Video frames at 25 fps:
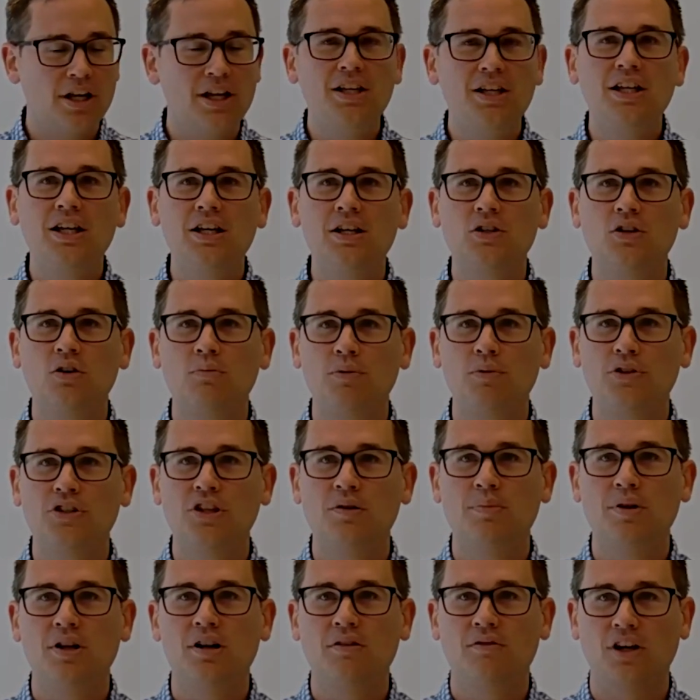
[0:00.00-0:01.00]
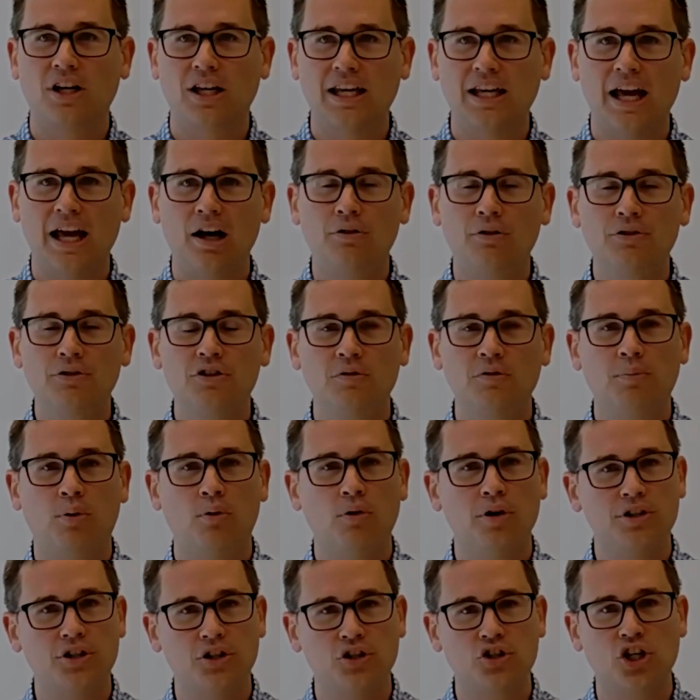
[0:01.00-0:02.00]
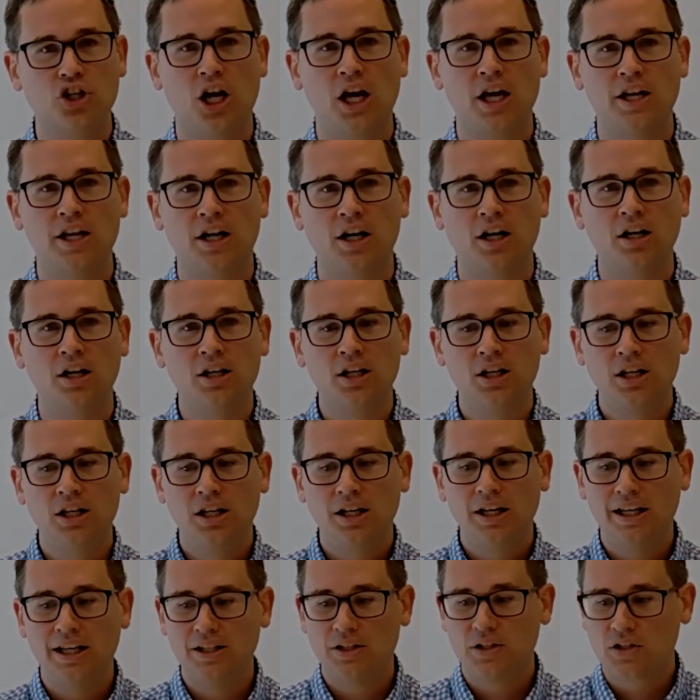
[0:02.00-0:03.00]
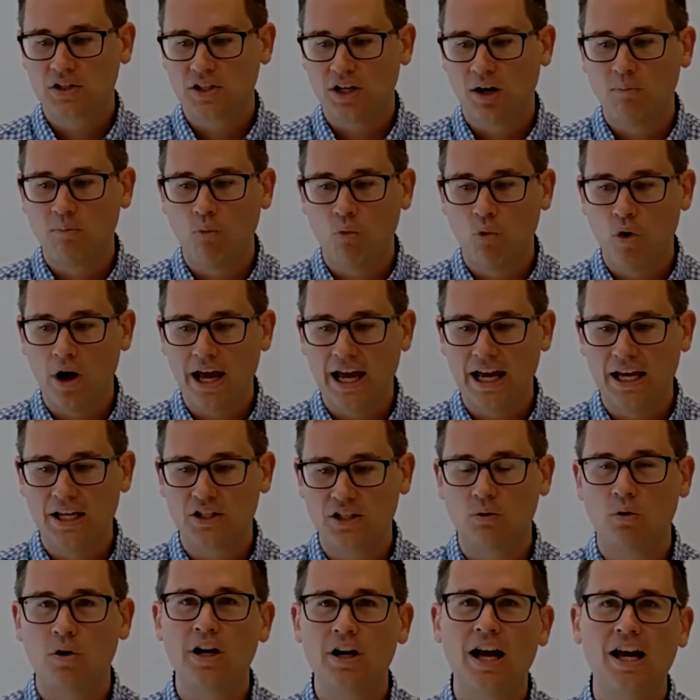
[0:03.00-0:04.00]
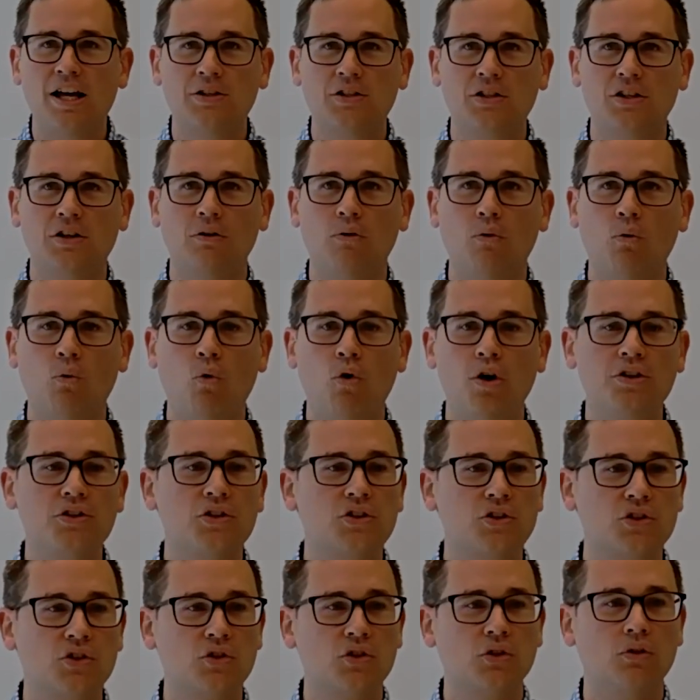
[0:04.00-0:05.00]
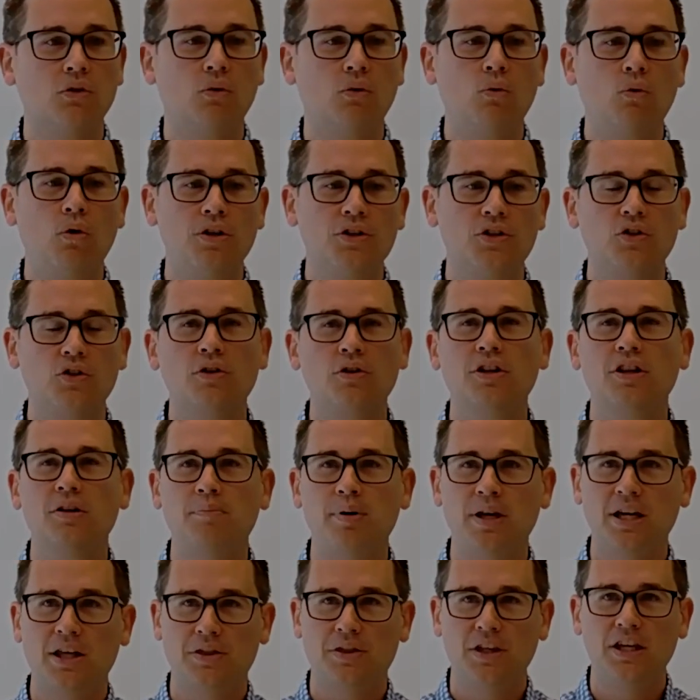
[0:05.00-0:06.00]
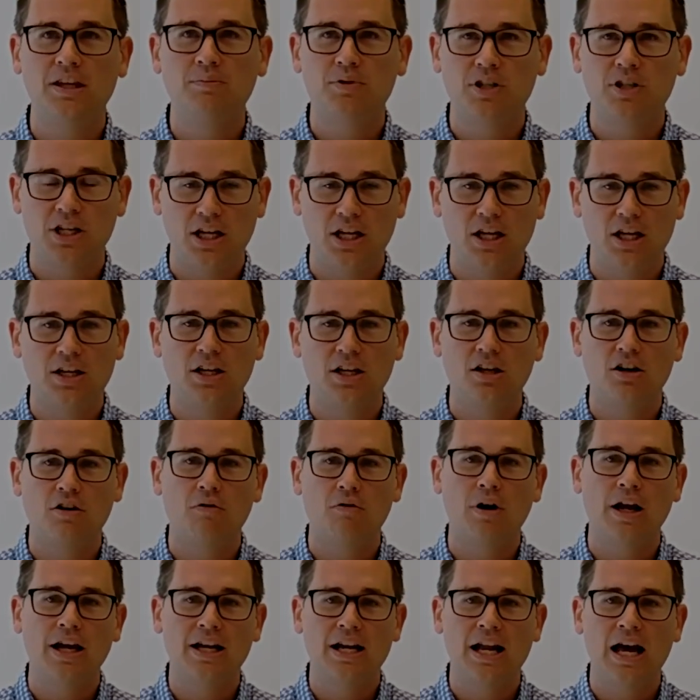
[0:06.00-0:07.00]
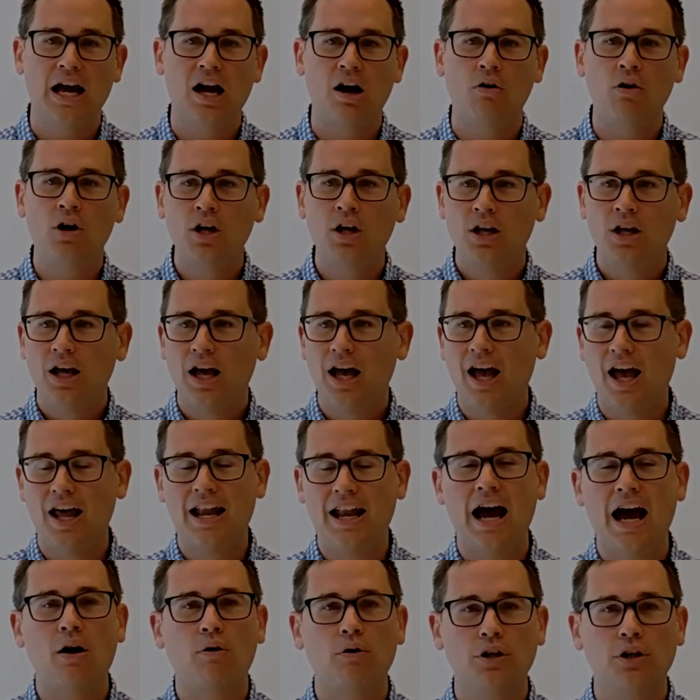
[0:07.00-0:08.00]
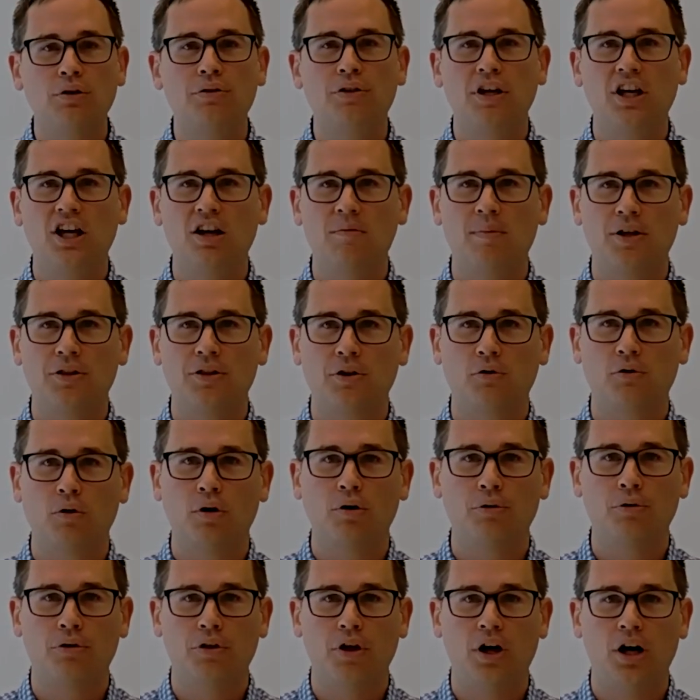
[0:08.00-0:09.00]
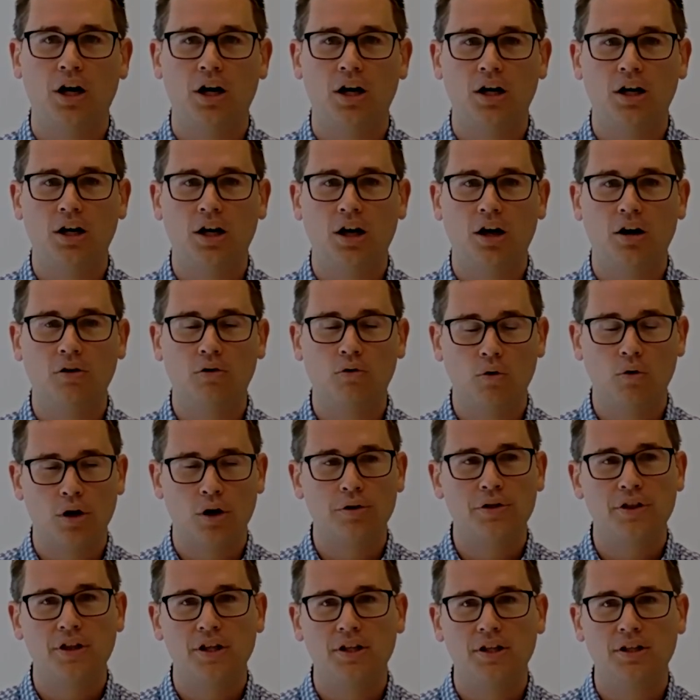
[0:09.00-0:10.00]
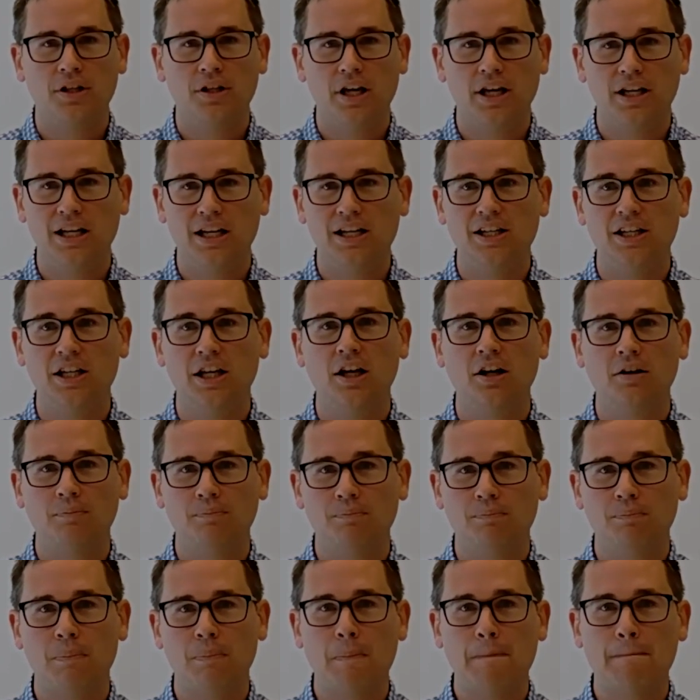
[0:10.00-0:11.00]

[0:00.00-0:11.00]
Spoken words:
India is almost a bit of a counterpoint to China in some ways. I want to ask, what's sort of the big themes in India right now, and how are you thinking about the growth in India?